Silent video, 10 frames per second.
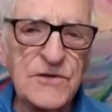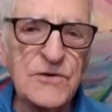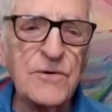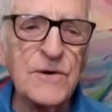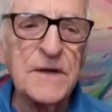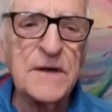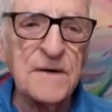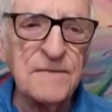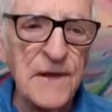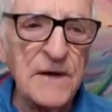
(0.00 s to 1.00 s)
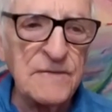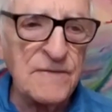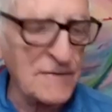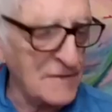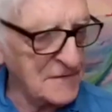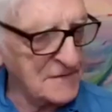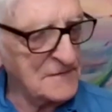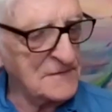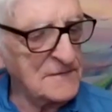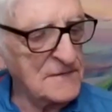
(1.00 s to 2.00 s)
the joy of life.
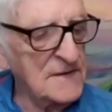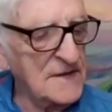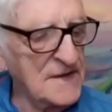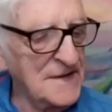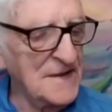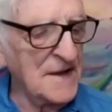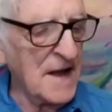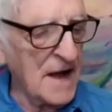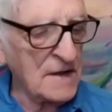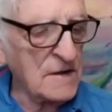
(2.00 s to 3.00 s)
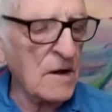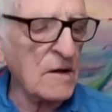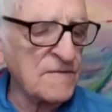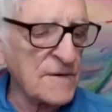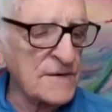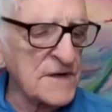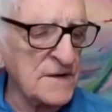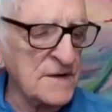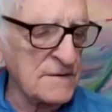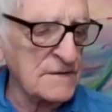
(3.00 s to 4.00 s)
I call
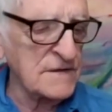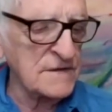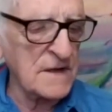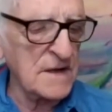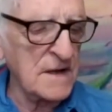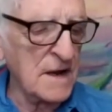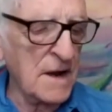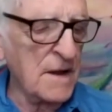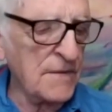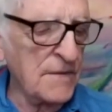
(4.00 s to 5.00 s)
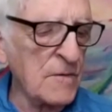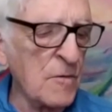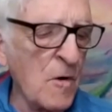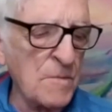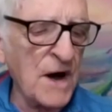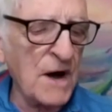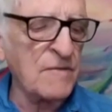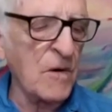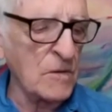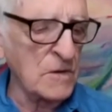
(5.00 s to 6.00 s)
forth tears, the
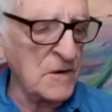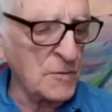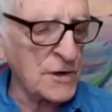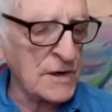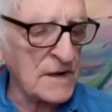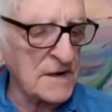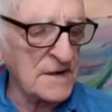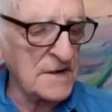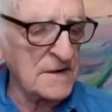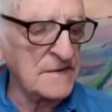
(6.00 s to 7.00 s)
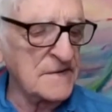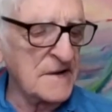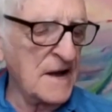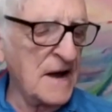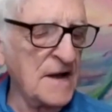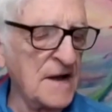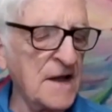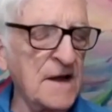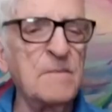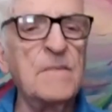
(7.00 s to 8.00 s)
aroma of holy work.
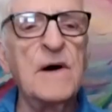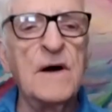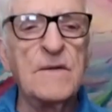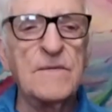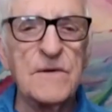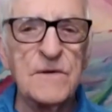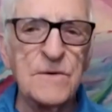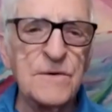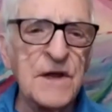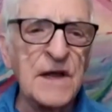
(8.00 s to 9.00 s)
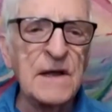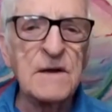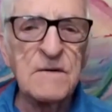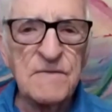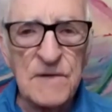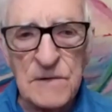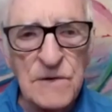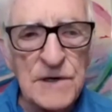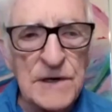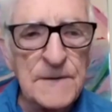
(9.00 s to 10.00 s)
I am the yearning
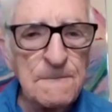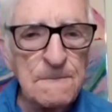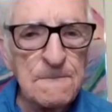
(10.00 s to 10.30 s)
for good.